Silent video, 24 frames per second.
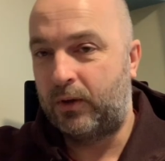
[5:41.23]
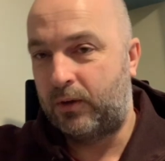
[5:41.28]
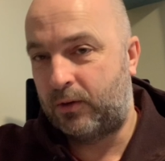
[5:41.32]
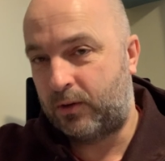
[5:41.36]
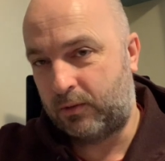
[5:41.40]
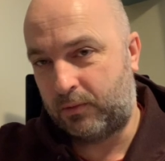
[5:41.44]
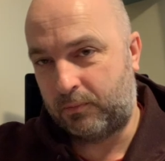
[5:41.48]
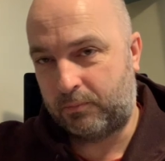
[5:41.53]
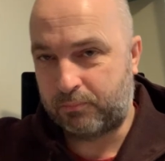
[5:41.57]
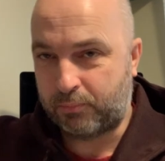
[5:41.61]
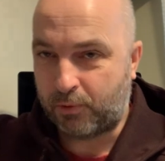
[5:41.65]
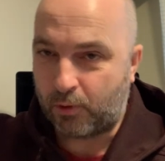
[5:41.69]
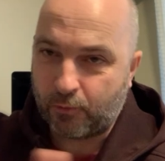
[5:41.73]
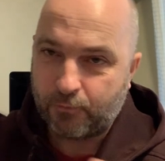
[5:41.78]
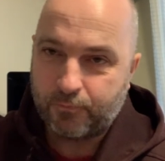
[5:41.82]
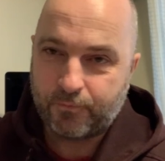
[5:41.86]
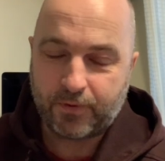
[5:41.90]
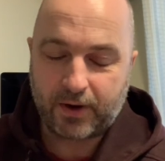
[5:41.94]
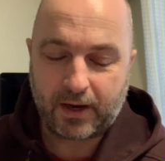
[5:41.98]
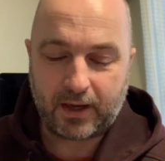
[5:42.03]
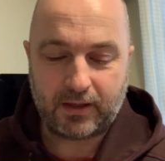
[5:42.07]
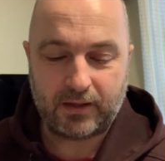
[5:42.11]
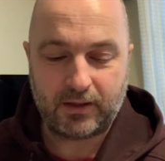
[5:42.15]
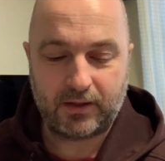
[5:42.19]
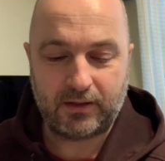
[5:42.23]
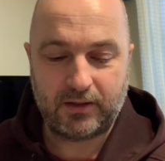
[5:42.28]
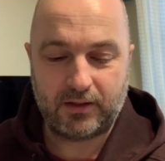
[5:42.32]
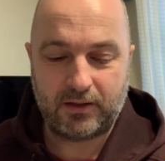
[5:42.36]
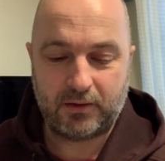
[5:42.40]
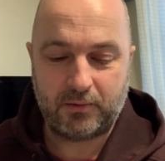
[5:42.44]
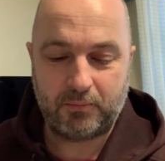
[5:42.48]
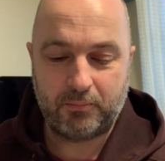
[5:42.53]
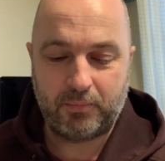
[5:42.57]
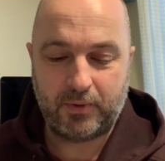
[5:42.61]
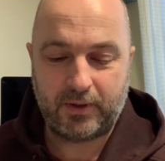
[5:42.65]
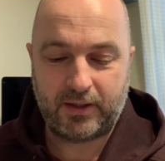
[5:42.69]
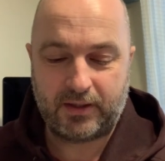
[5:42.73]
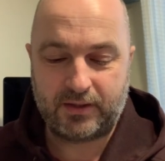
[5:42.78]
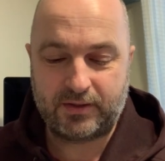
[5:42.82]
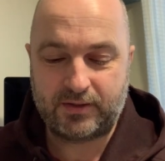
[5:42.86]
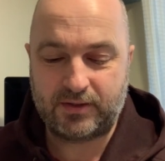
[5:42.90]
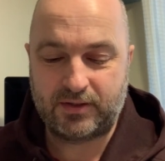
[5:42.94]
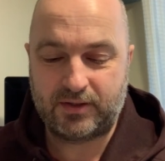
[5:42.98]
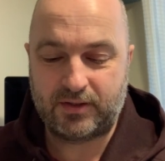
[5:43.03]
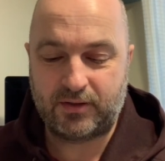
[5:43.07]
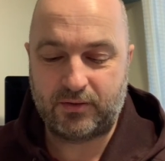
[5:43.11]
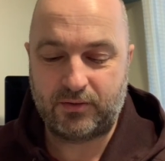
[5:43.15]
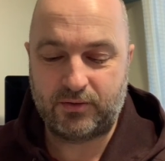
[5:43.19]
her profile a little bit.
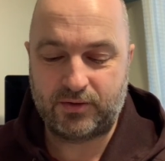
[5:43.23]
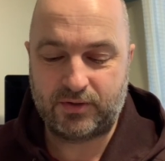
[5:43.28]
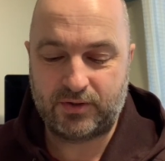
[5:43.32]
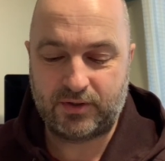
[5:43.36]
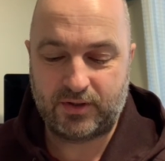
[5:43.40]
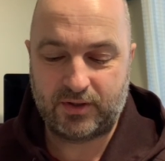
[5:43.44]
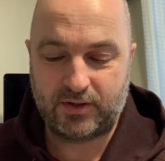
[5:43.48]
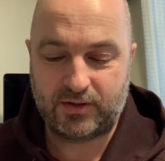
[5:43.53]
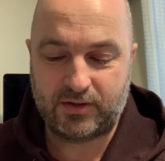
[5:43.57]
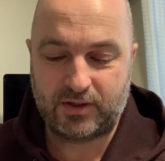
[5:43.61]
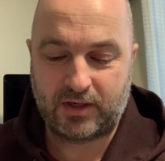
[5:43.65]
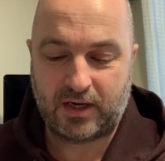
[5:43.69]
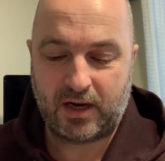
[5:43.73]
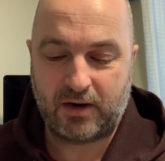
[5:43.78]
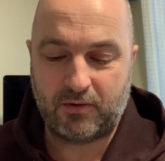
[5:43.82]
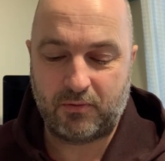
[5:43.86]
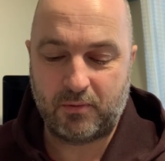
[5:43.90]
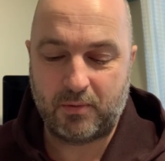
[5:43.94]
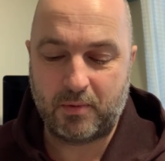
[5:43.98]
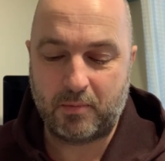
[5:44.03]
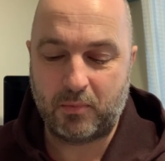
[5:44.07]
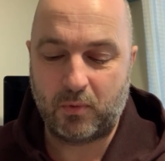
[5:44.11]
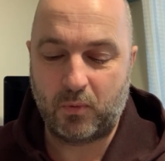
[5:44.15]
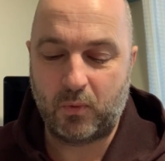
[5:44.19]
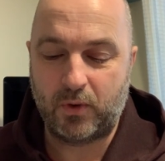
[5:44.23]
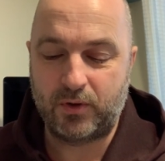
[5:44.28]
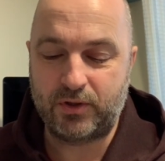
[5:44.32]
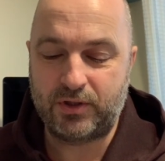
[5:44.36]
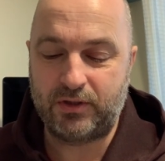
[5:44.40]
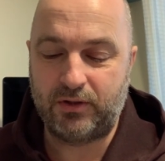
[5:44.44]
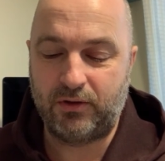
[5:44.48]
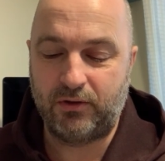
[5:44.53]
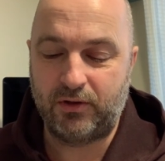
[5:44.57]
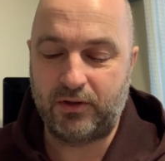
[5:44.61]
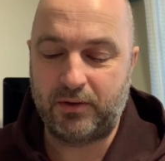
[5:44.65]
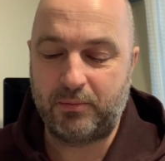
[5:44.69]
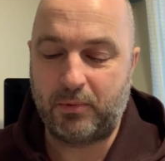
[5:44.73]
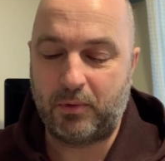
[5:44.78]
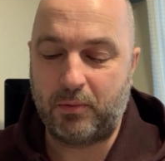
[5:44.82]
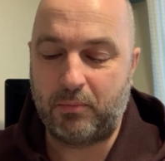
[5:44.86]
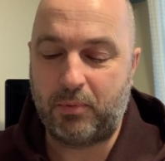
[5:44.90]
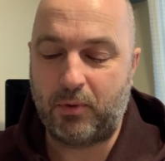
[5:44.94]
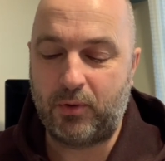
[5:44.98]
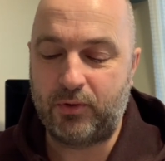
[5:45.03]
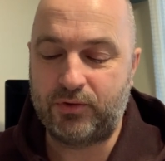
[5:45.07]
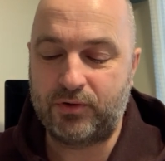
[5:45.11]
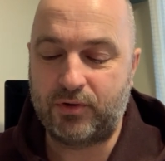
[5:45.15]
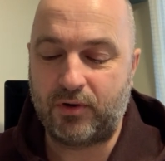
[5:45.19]
So she says she can't remember where she learned about
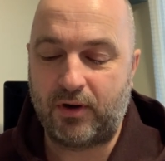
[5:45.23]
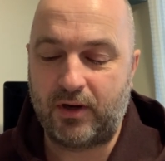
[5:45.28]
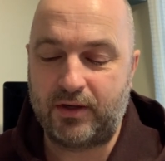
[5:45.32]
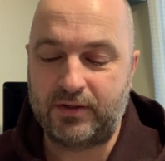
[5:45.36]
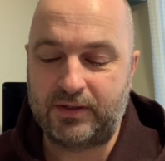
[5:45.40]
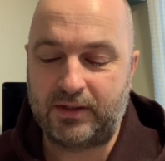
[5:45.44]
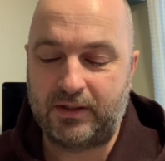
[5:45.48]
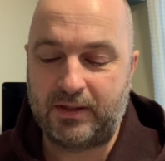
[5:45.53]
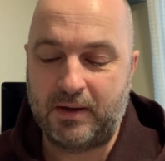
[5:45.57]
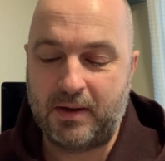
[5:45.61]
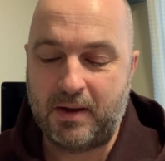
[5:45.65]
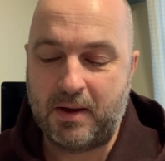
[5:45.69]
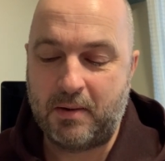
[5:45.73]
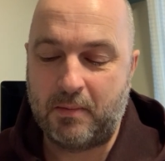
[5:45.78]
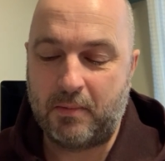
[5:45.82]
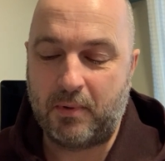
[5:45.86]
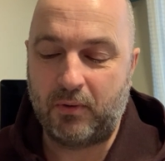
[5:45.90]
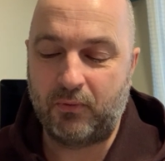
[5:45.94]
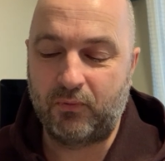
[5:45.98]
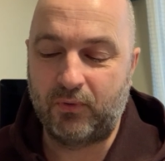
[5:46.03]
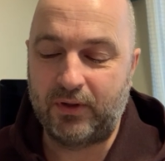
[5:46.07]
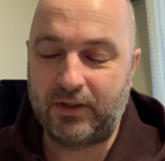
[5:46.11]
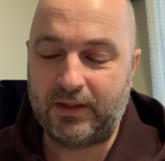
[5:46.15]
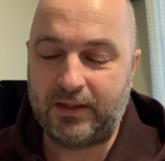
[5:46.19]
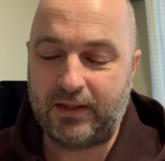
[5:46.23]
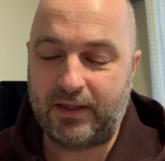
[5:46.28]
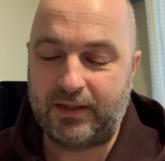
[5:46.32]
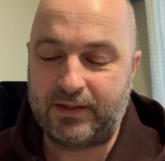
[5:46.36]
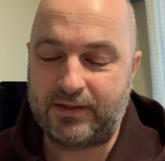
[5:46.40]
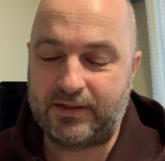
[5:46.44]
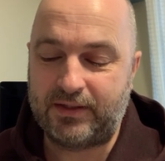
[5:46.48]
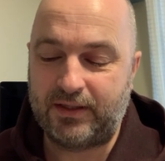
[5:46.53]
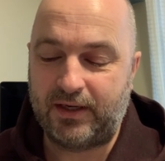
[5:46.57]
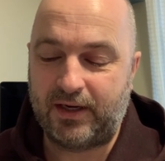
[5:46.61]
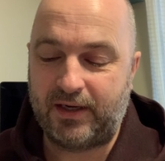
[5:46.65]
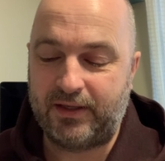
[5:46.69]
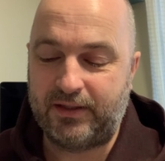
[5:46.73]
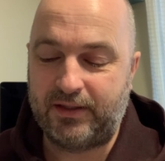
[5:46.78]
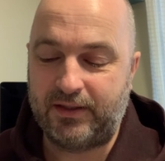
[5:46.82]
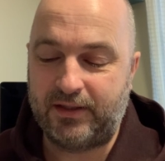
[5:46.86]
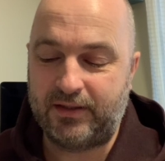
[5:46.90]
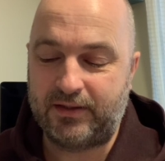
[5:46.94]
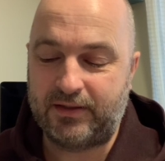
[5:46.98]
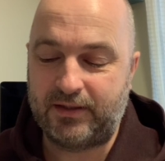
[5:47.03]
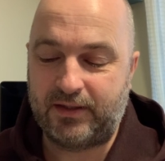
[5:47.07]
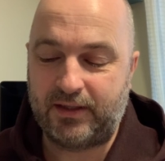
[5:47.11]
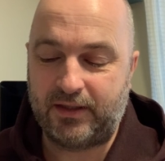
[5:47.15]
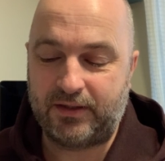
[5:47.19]
postcrossing, but really likes the
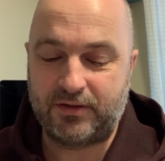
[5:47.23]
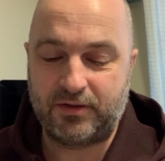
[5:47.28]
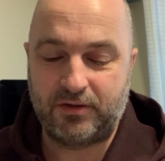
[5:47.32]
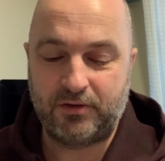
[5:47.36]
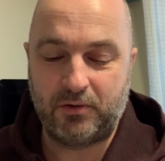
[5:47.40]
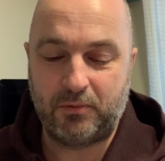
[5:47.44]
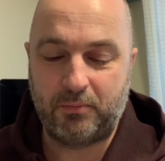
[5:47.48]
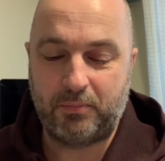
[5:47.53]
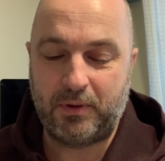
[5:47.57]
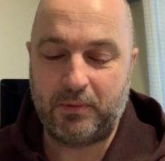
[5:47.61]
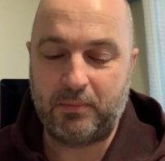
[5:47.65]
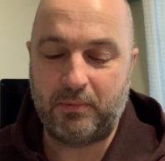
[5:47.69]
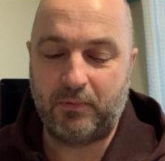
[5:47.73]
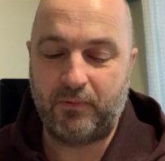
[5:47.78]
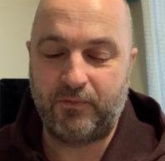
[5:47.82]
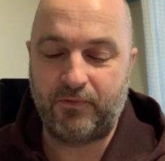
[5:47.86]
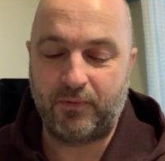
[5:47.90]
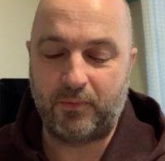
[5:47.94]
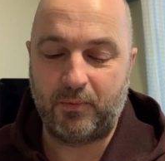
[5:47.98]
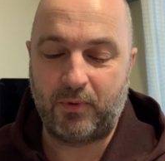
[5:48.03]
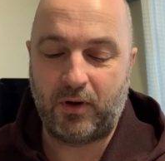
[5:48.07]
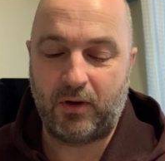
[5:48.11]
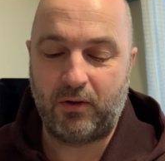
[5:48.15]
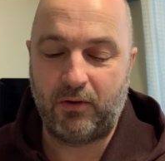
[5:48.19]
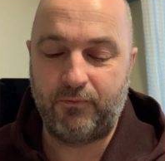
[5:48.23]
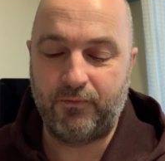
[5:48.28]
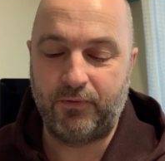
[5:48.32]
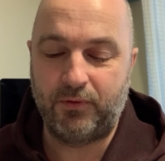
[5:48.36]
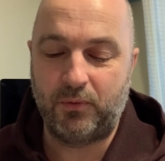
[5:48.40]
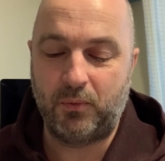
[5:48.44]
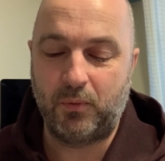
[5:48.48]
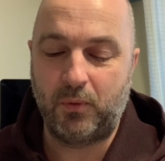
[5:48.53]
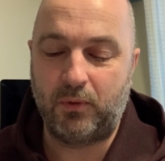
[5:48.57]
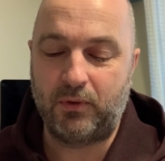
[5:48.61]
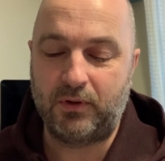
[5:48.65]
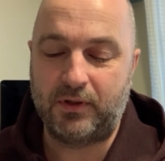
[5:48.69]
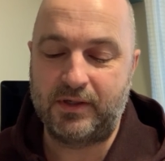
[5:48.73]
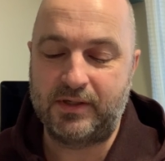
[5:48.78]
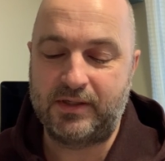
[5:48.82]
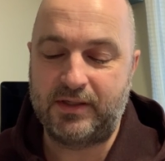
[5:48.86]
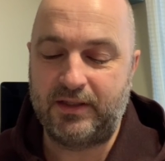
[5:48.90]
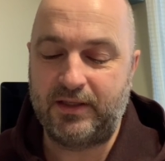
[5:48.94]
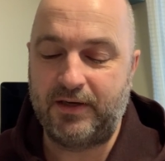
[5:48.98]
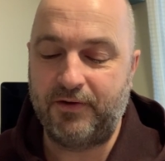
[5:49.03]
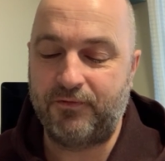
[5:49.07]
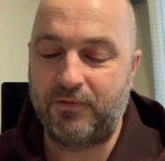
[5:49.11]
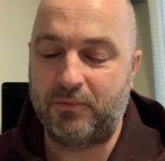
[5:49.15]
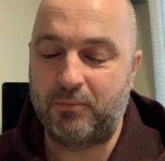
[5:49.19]
idea to get to know people from all over the world and see
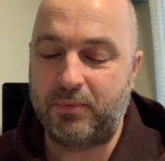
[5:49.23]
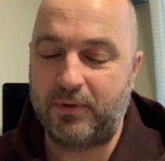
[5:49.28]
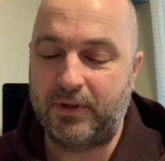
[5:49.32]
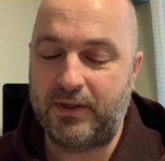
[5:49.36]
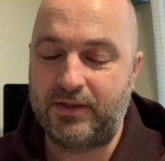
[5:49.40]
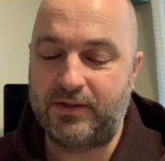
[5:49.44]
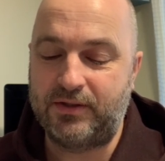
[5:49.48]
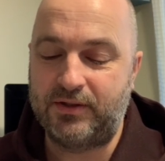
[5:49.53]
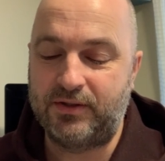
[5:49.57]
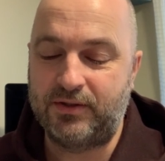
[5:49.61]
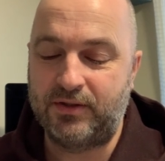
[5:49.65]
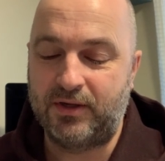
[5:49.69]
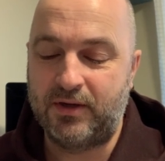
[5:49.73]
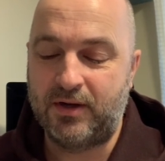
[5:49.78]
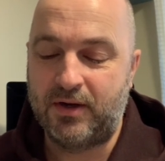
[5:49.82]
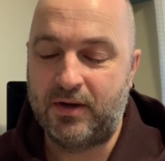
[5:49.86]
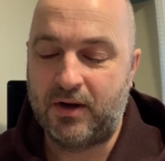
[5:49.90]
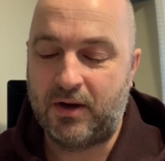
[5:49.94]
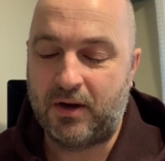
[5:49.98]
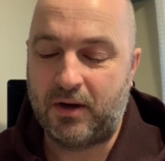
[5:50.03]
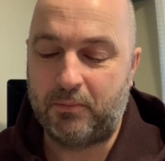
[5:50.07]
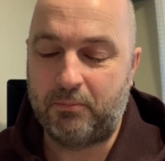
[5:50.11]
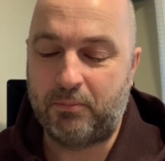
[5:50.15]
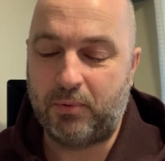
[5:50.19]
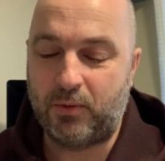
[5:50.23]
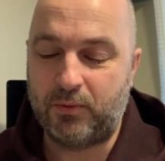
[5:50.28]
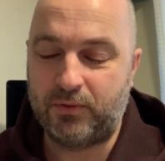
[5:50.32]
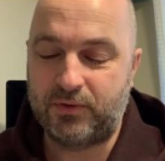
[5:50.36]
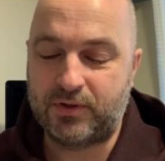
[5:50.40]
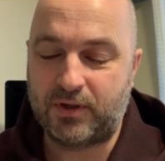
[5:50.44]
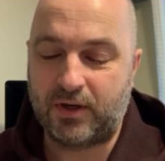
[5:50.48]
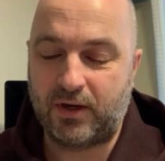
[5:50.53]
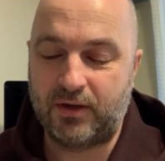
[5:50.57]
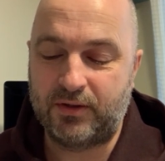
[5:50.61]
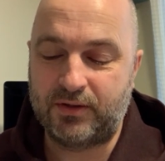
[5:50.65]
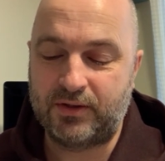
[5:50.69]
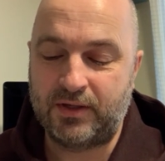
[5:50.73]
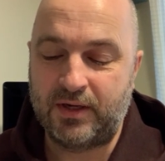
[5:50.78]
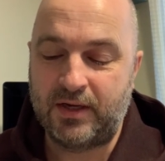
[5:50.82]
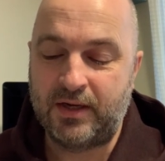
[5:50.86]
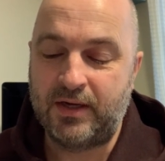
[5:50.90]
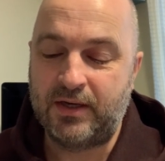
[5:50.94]
different places on postcards,